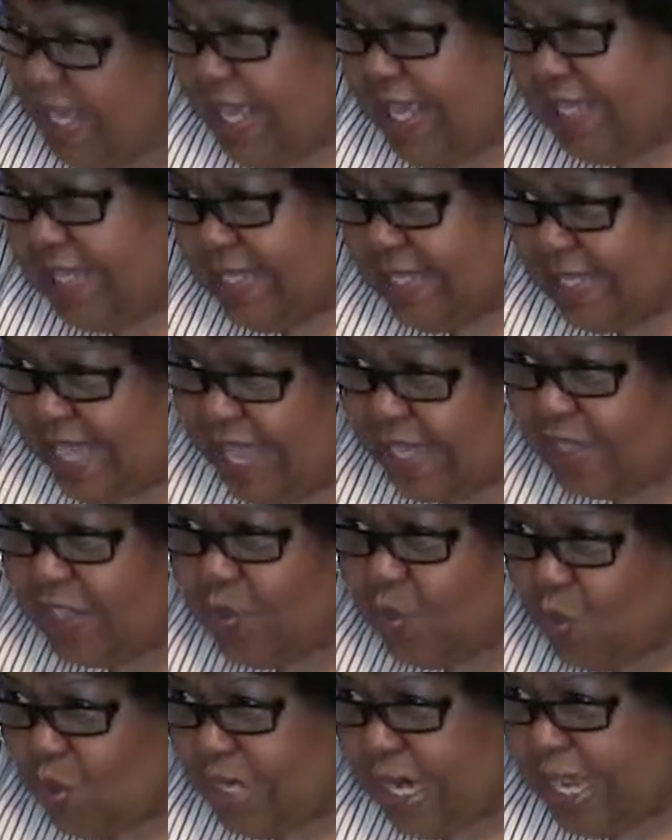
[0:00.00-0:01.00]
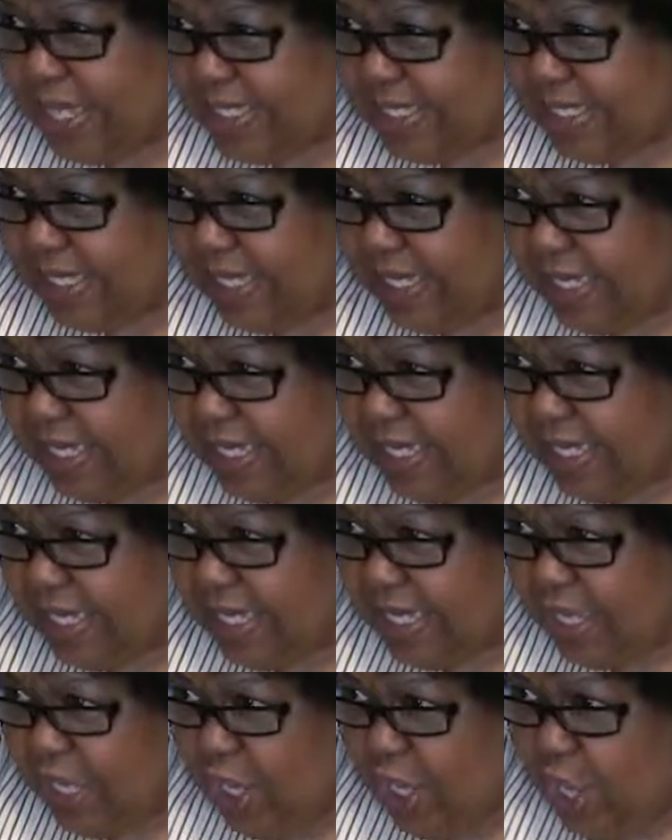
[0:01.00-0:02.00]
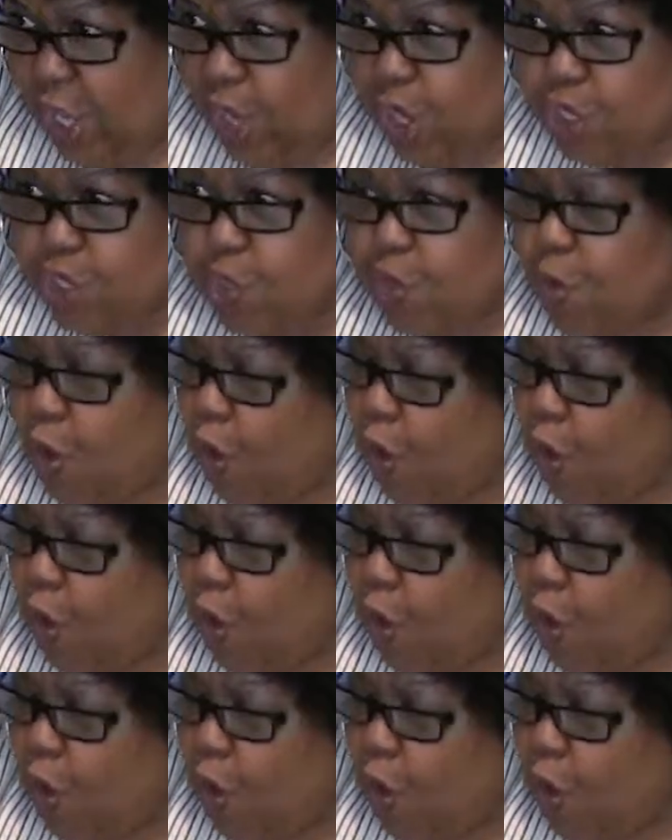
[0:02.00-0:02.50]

exactly what I said. You